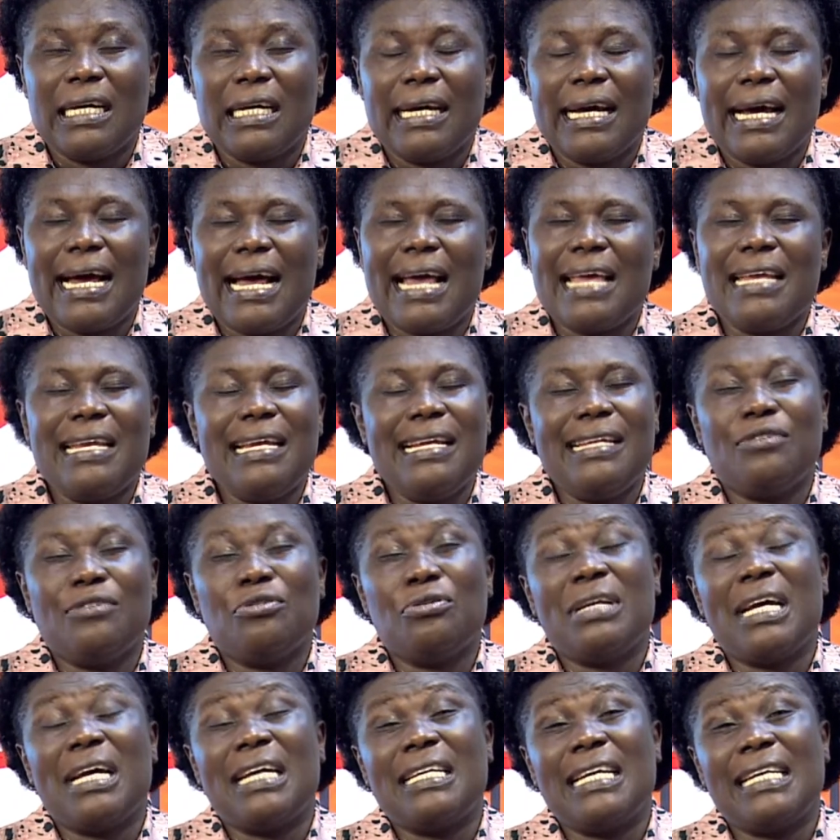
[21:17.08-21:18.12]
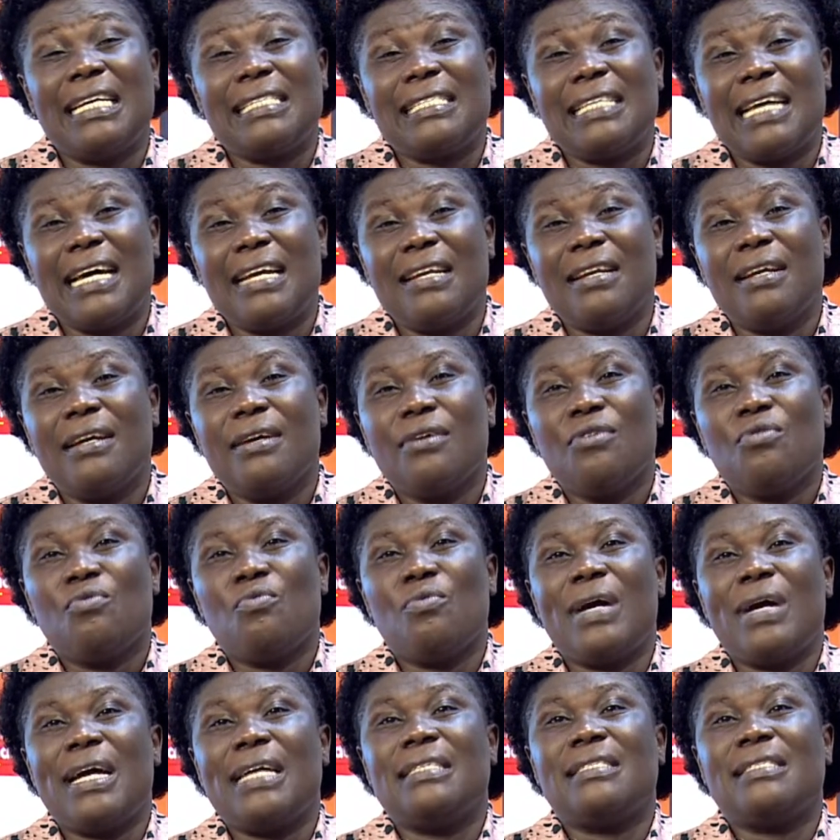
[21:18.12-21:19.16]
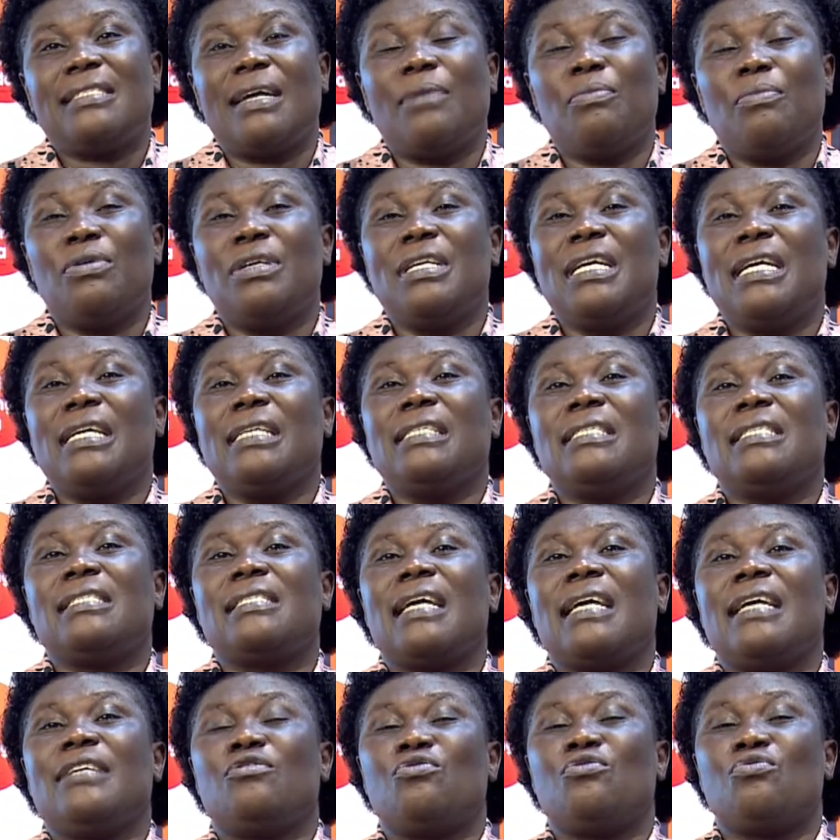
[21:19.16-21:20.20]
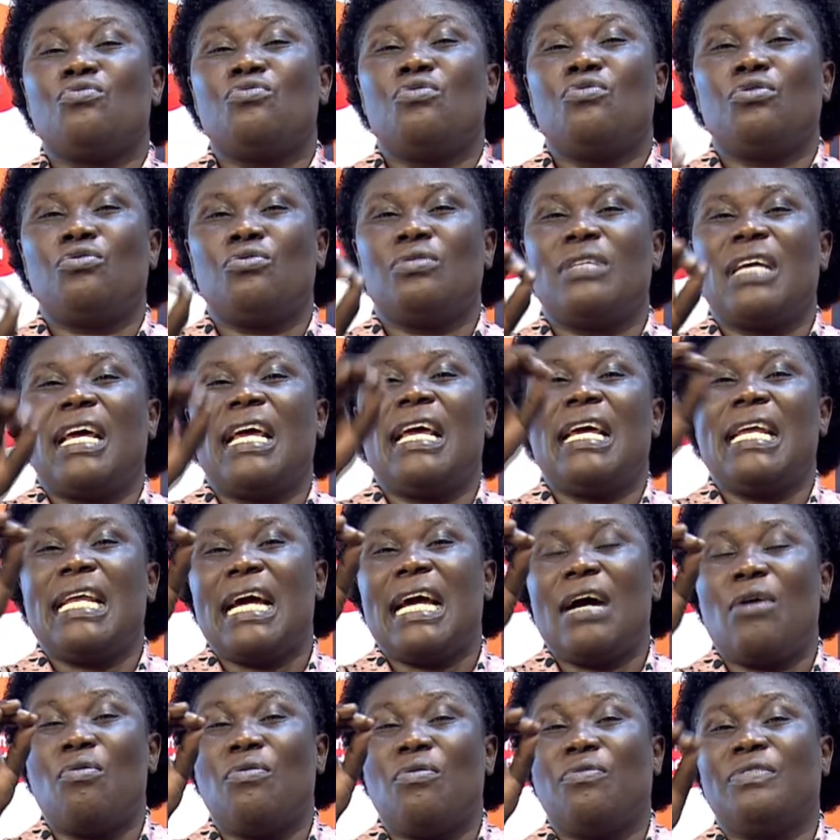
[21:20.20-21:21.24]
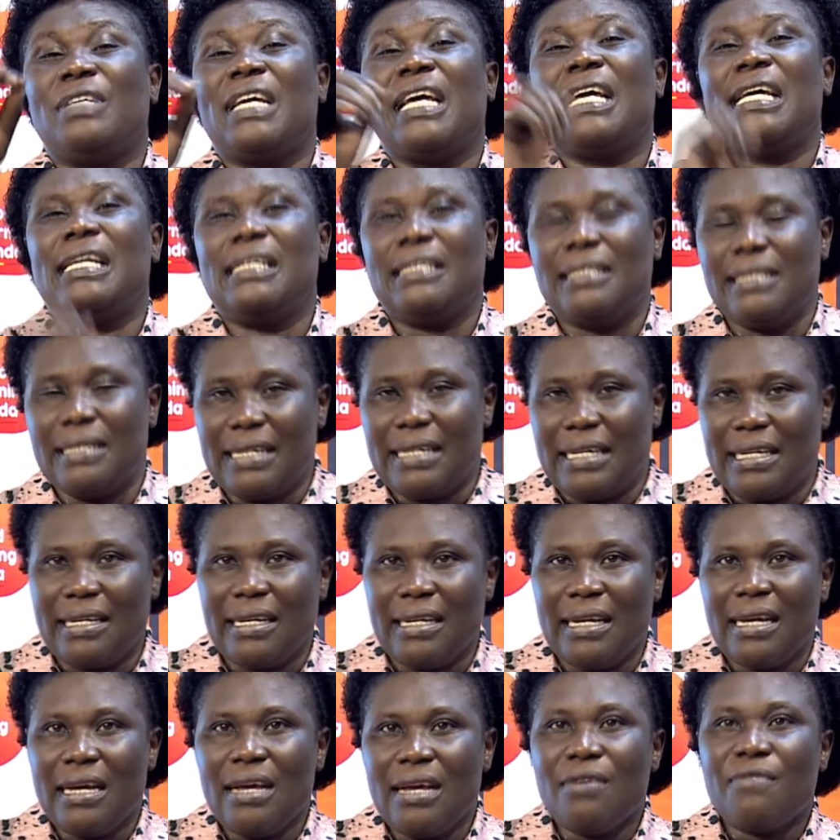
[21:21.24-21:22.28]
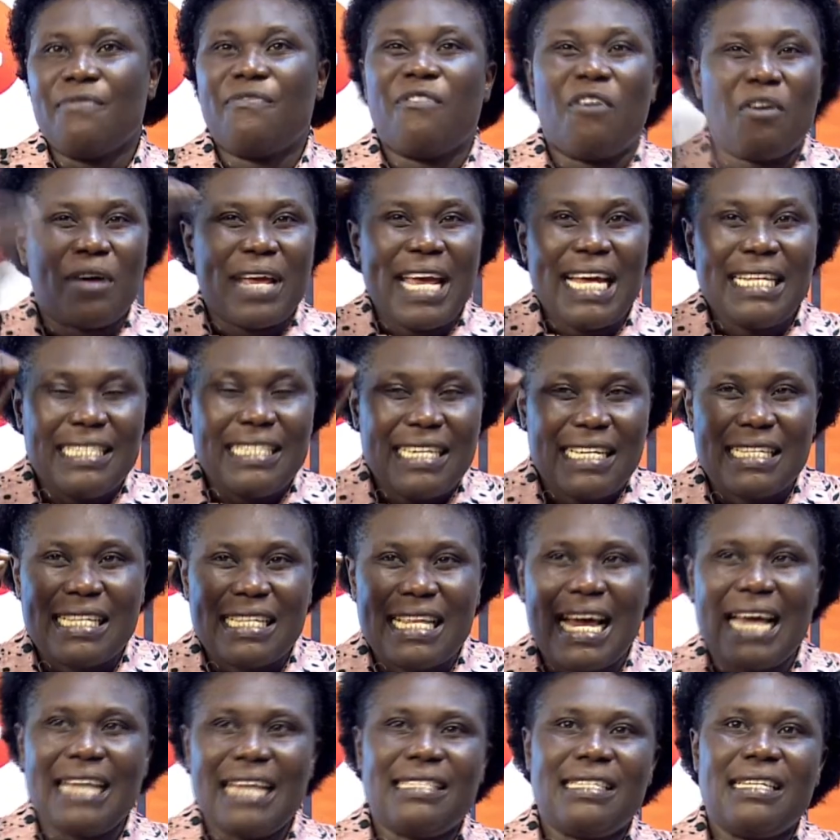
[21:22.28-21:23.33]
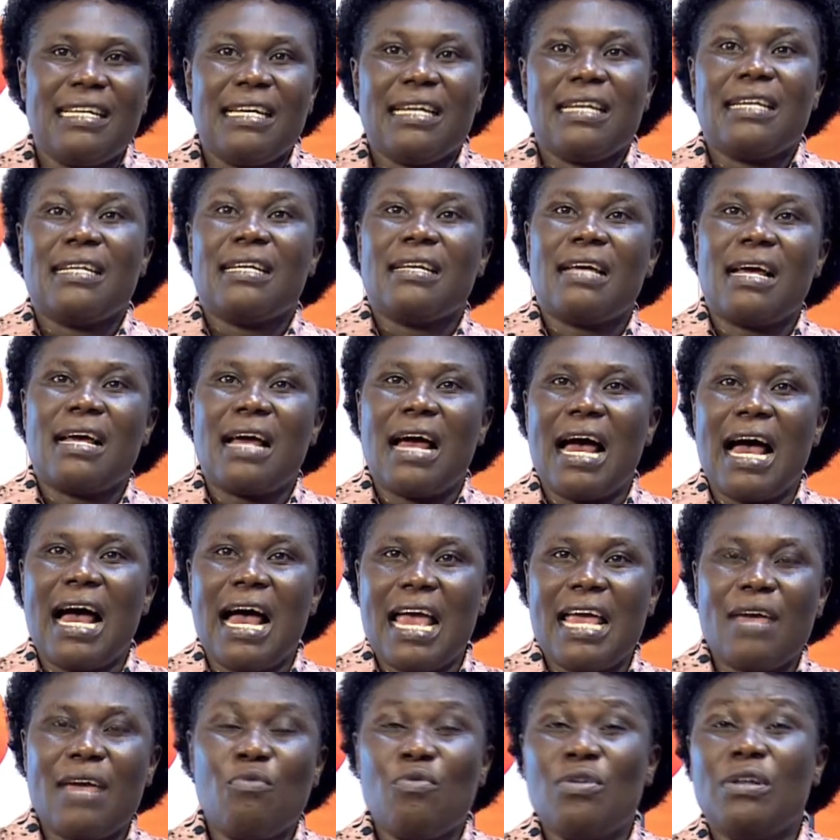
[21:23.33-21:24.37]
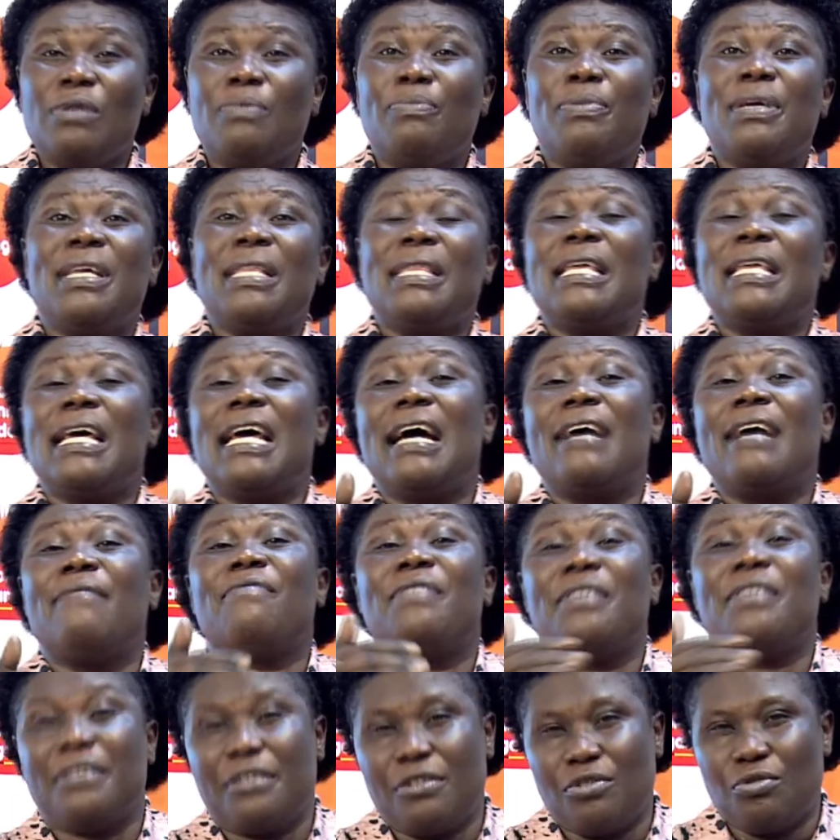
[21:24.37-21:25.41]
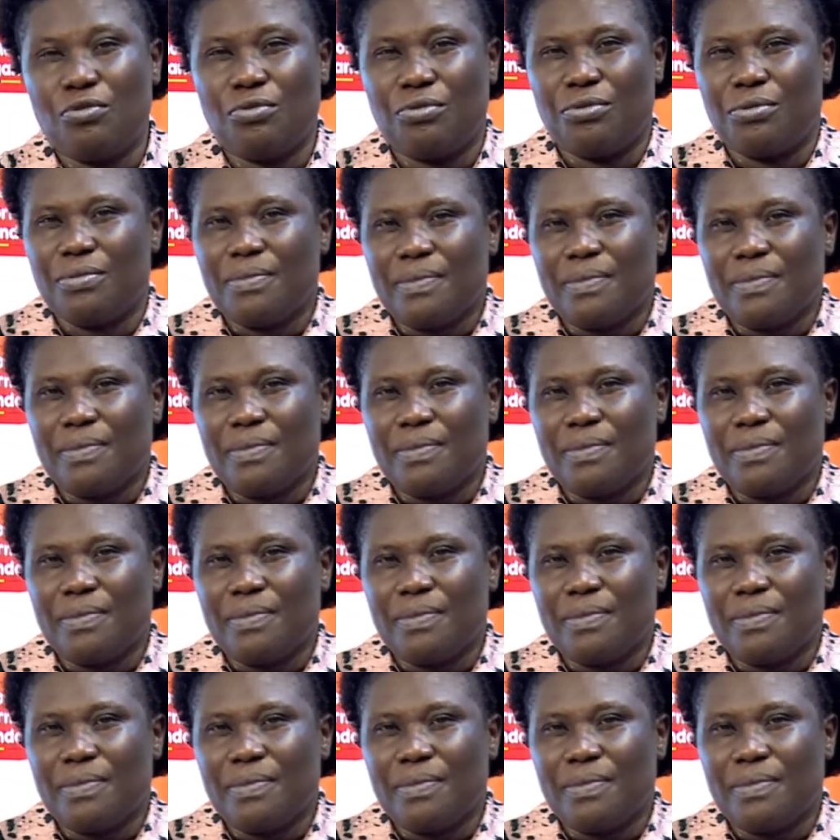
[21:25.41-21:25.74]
I really don't understand when somebody decides to go to the area of the elderly, forgetting that I will be there very soon.